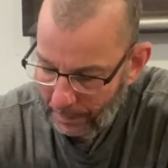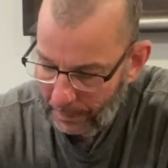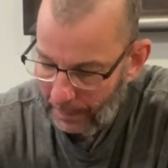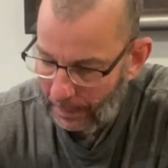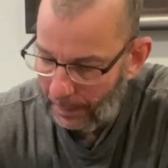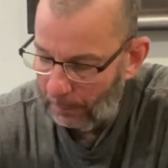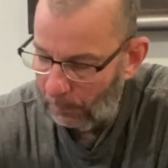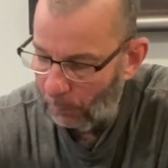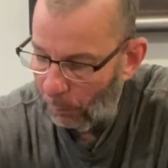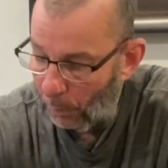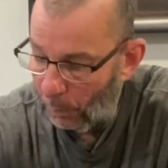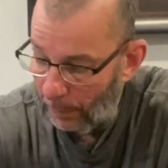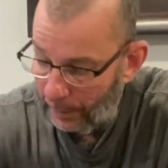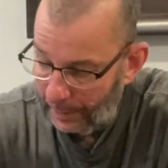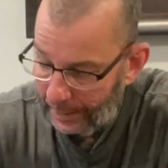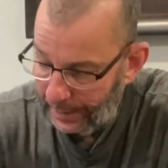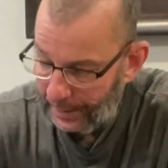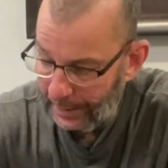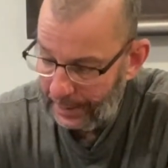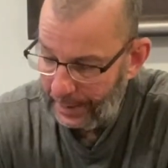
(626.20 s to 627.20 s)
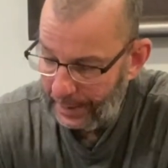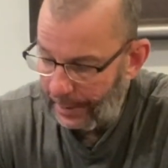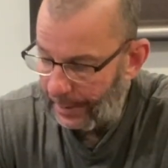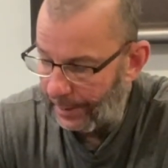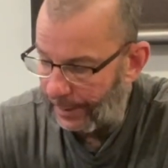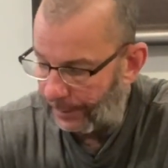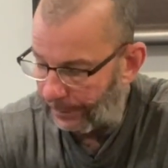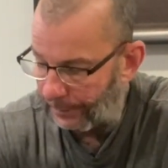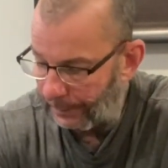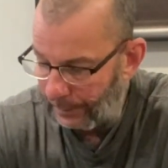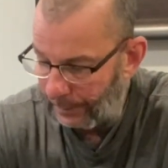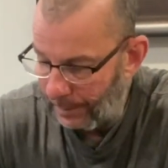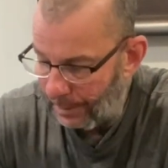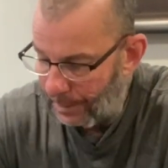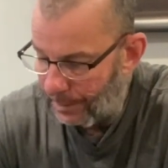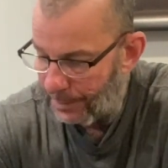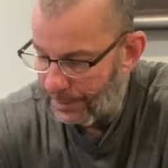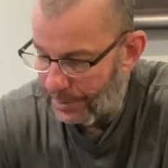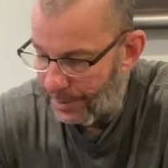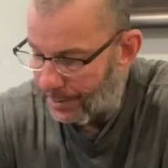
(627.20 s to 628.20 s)
and work it in
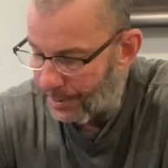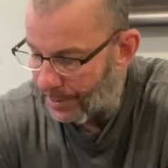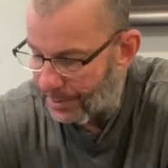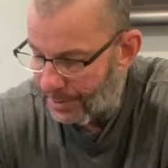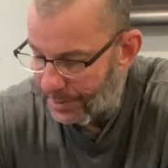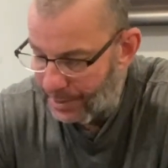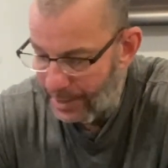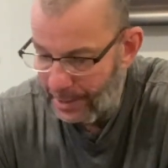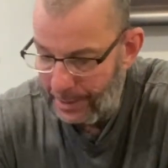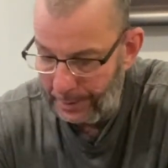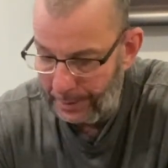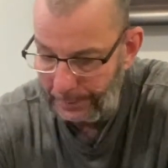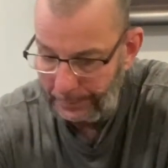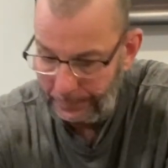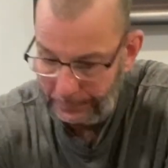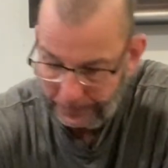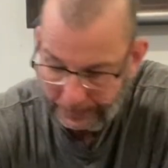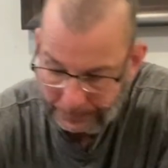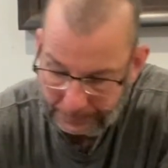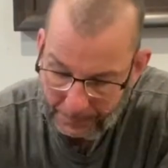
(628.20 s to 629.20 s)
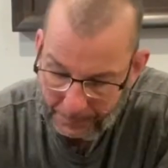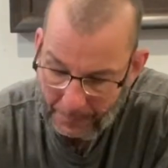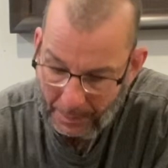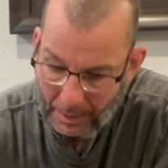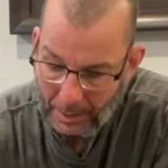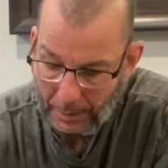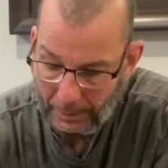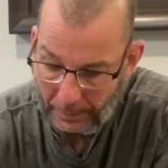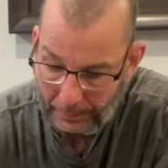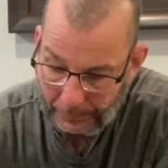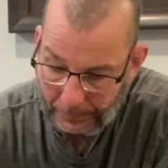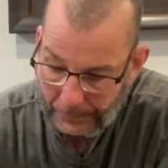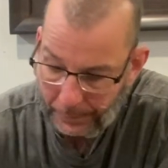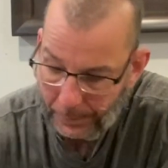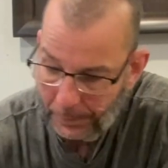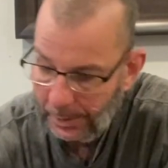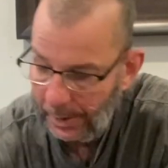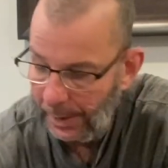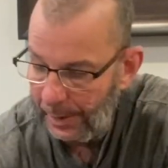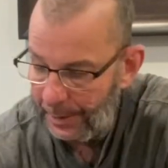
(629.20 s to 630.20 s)
to the skin.
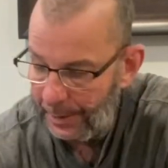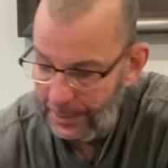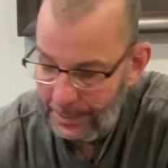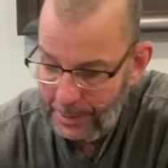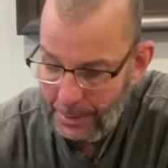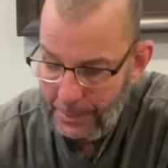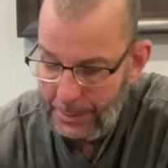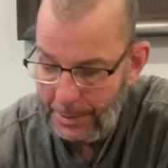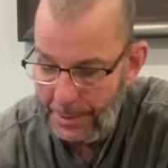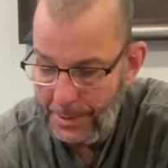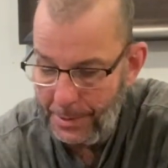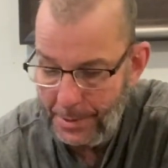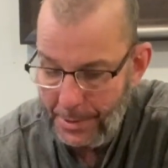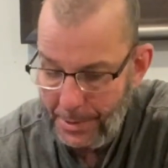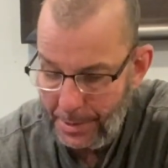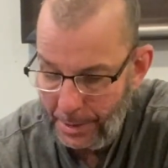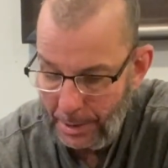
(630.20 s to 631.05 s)
You'll kind of notice